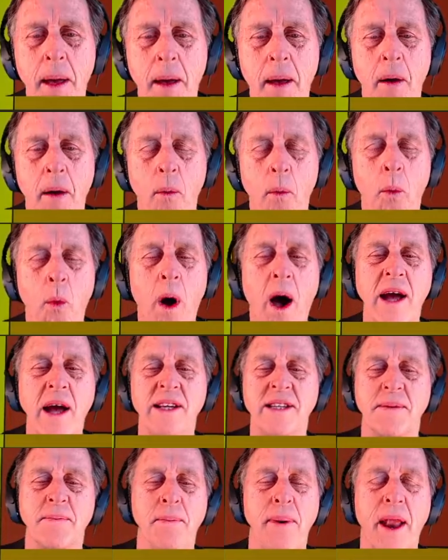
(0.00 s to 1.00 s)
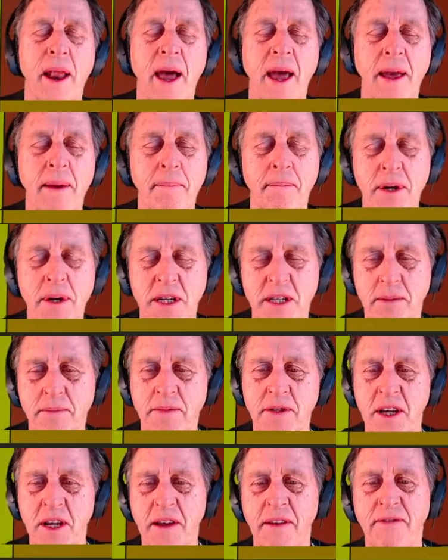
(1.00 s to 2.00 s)
white play bishop
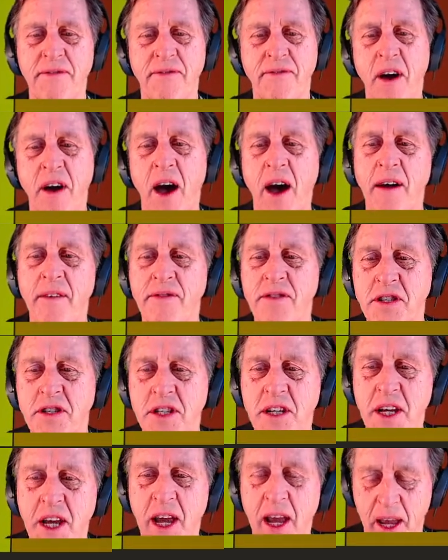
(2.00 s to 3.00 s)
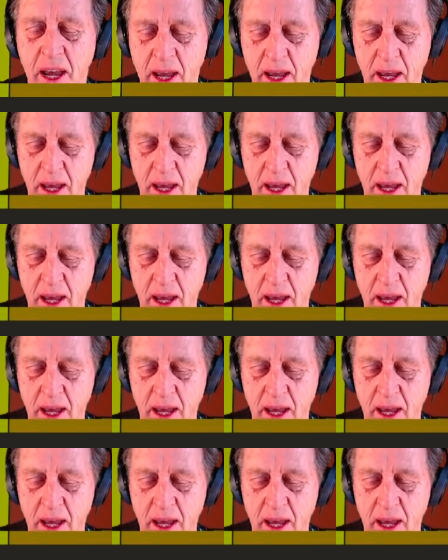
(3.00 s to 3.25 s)
G5 check?